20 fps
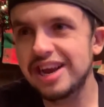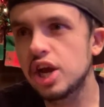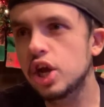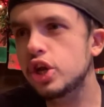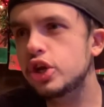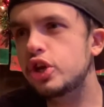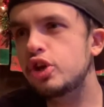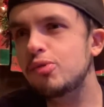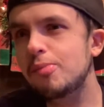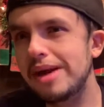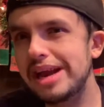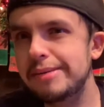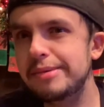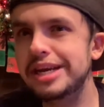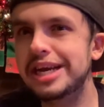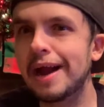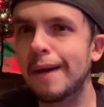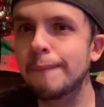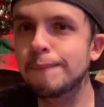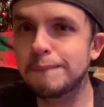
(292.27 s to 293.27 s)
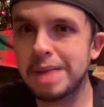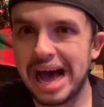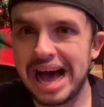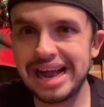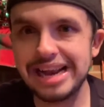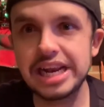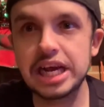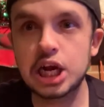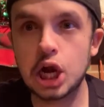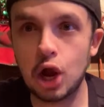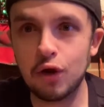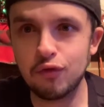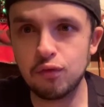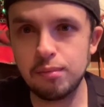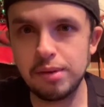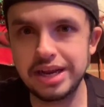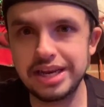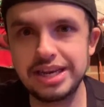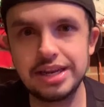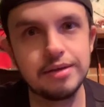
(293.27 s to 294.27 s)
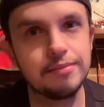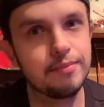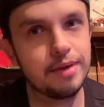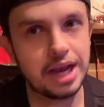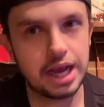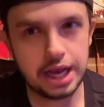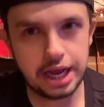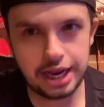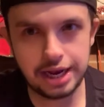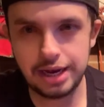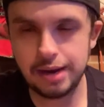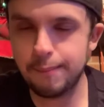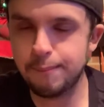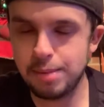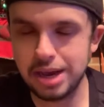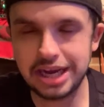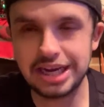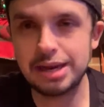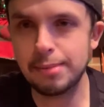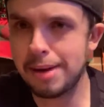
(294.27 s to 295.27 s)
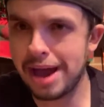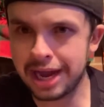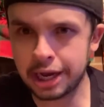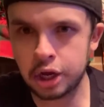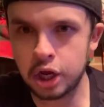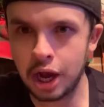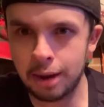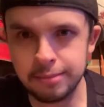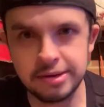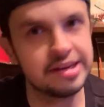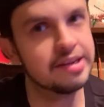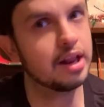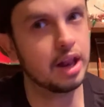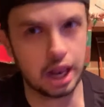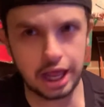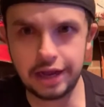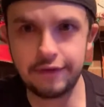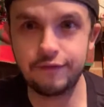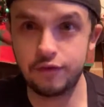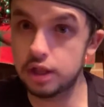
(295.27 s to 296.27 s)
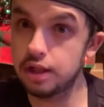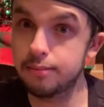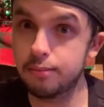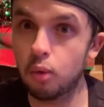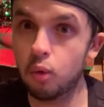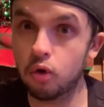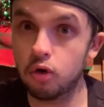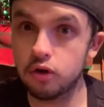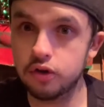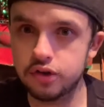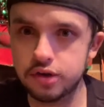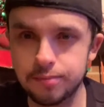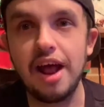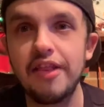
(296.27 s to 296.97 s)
to maybe combat the government and the big tobacco companies like Philip Morris.